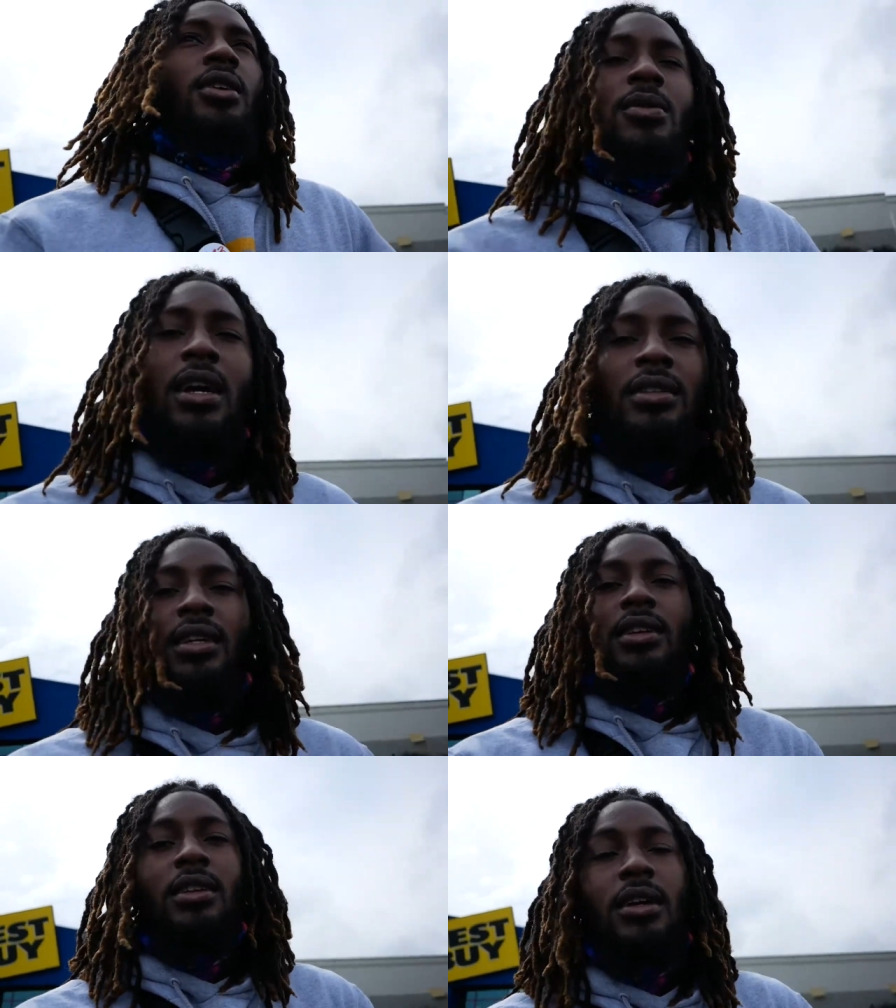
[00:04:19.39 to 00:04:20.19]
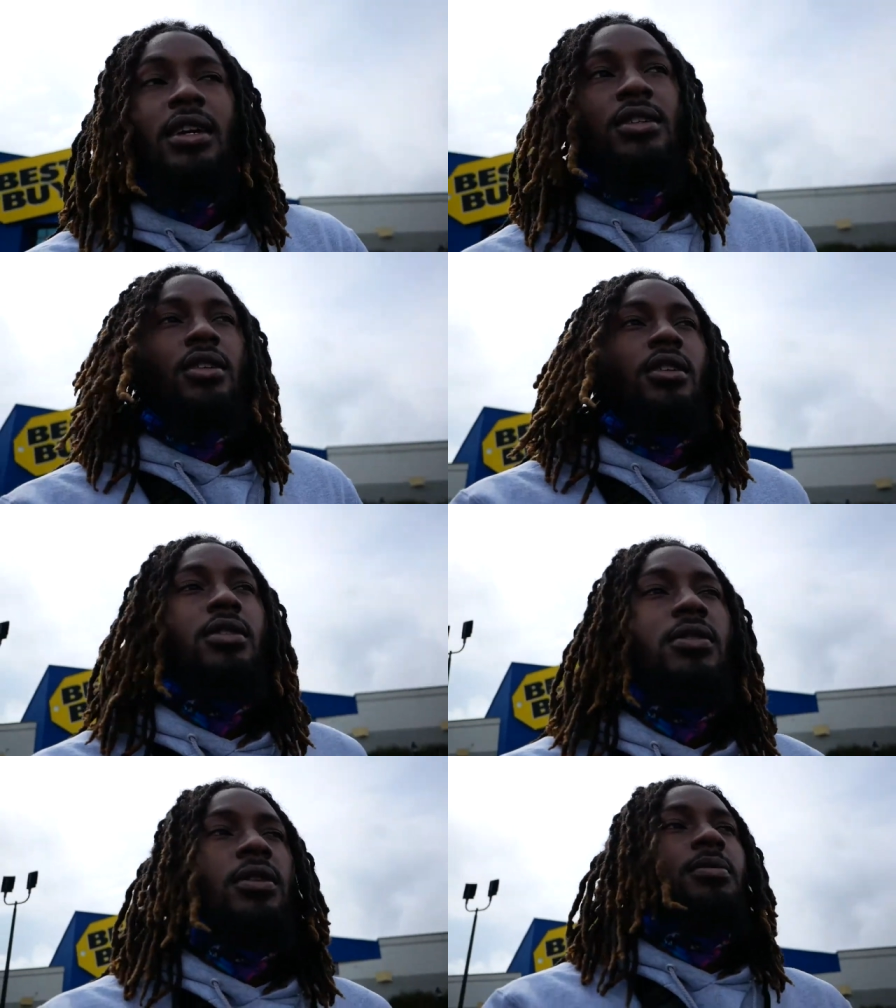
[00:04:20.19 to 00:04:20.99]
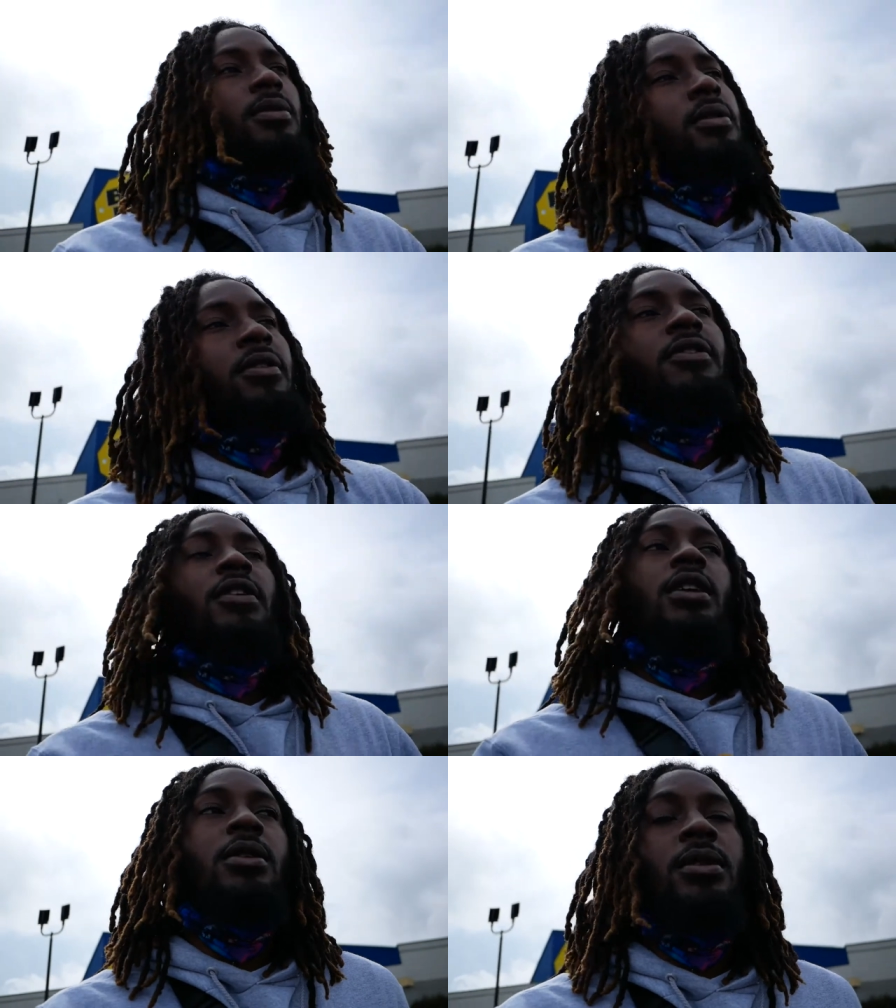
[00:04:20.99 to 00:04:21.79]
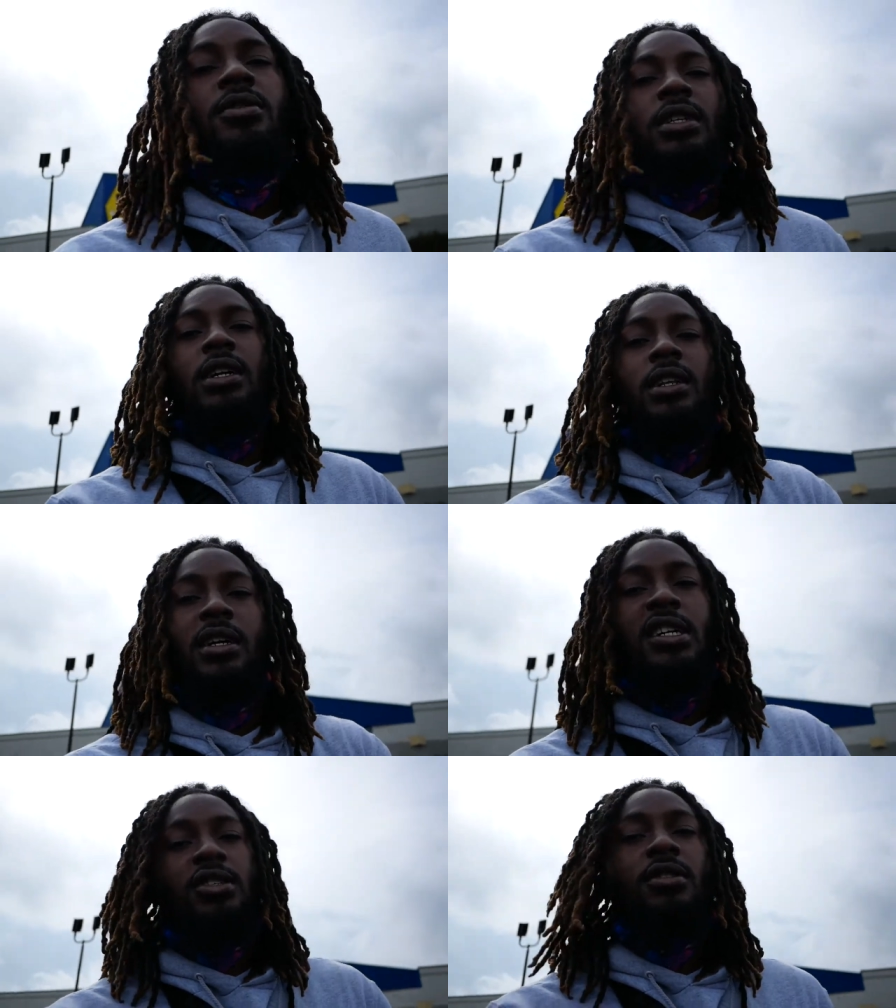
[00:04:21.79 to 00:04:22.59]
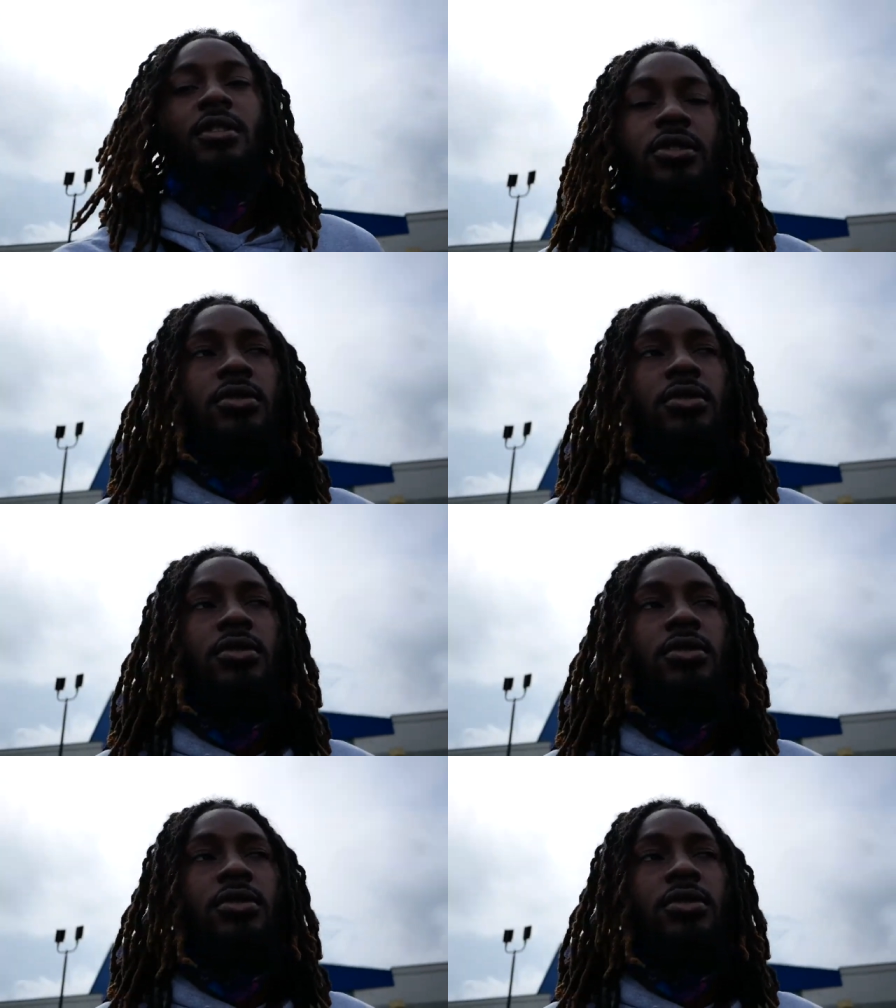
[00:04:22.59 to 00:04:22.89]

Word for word: we gotta take a little extra little trip. Fuck it, we gonna take a little extra little